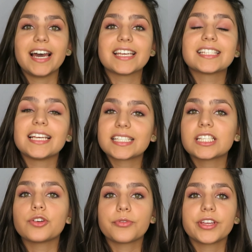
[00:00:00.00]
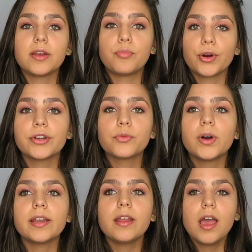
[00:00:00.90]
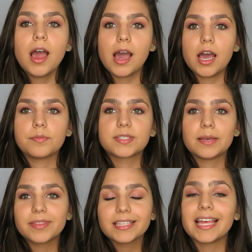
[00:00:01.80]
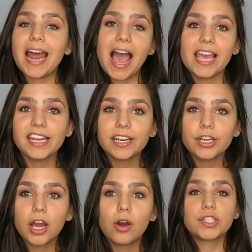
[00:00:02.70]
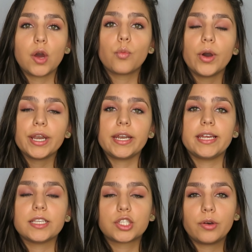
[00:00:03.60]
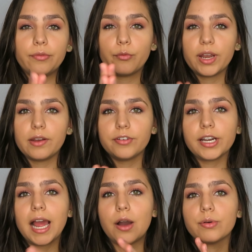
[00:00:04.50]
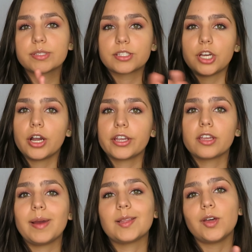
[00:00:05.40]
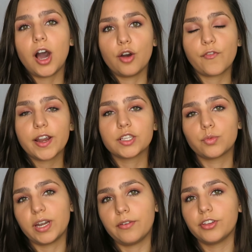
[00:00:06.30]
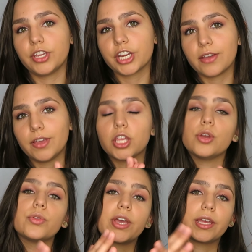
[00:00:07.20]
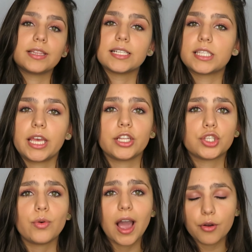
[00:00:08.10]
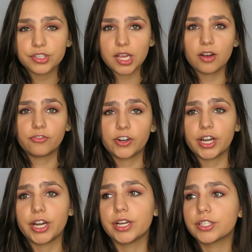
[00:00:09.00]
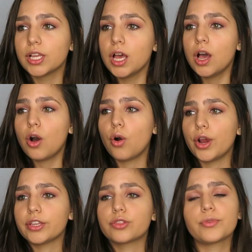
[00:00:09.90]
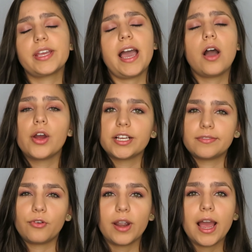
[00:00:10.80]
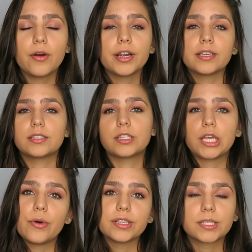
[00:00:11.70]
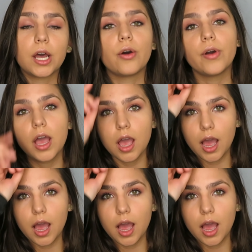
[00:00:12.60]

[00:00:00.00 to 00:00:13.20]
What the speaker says: guys, this is a really important one, something that I didn't know. So what it is, so whenever I was talking about the offers, whenever they're giving you, like, let's say 2 hours offers or 3 hours, 4 hours, so and so.